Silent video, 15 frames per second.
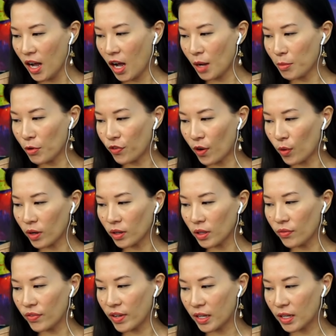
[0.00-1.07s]
I'm a Farang
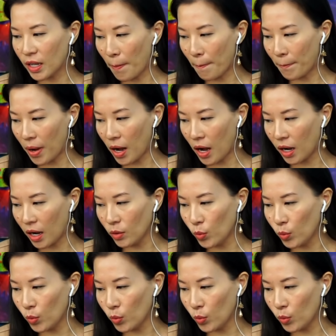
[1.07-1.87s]
living in Lampang.